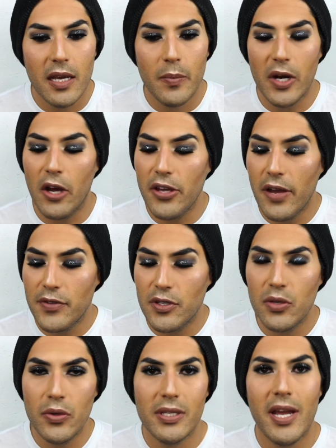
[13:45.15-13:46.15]
but all you have to
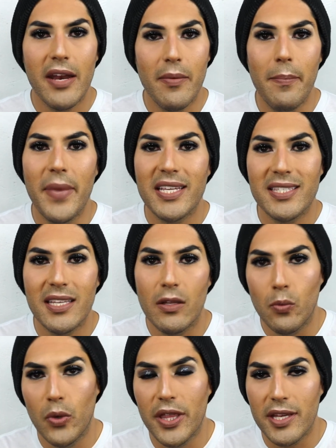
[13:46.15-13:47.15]
do is kind of mix
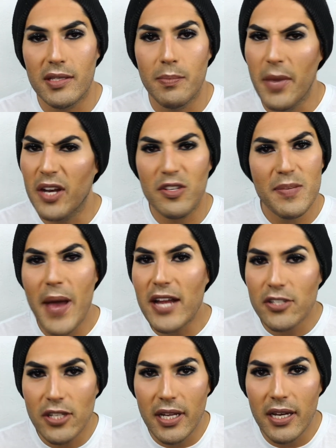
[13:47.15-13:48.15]
it with a metal
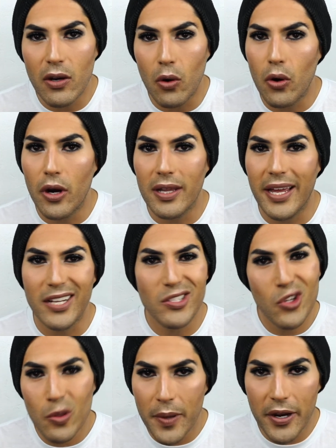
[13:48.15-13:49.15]
spatula or like a
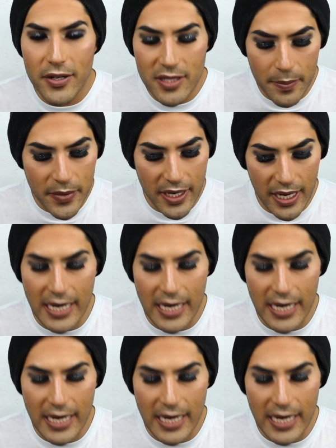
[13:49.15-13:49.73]
toothpick or something,